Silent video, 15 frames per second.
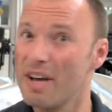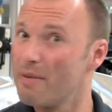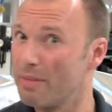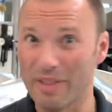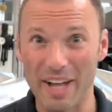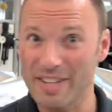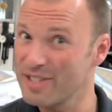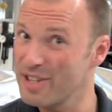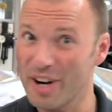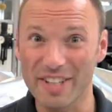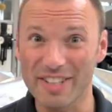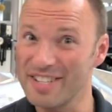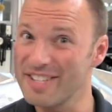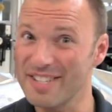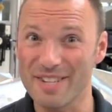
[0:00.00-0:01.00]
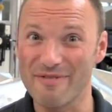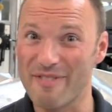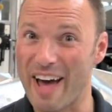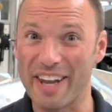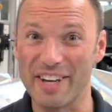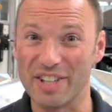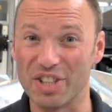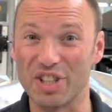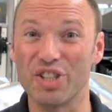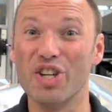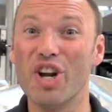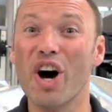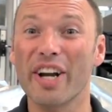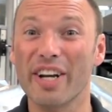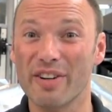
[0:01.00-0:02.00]
but that's not a disadvantage,
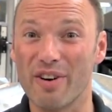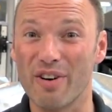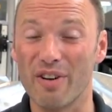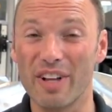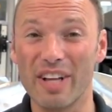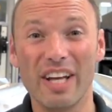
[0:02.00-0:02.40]
not at all.